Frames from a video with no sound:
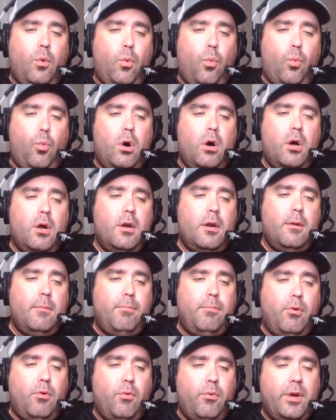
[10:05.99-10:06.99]
one
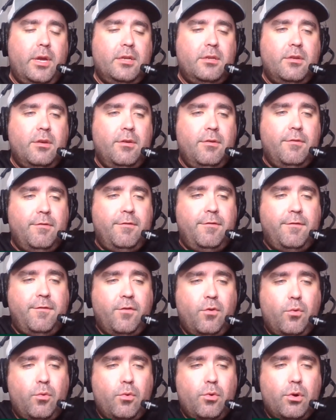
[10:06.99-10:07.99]
point
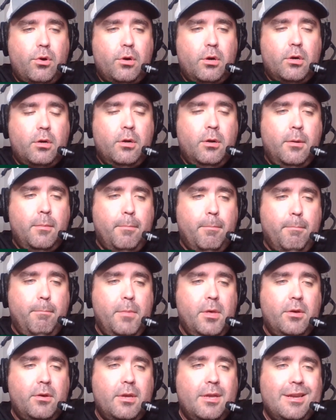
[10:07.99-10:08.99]
four
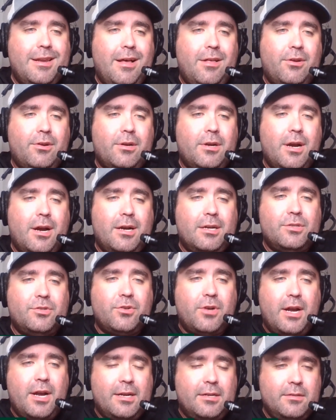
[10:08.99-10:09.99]
million dollars
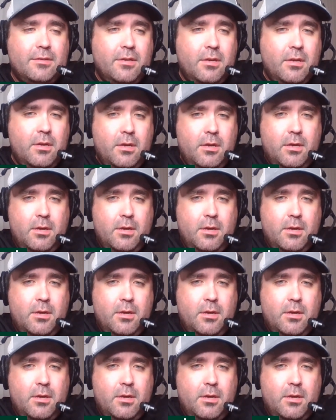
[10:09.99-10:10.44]
contract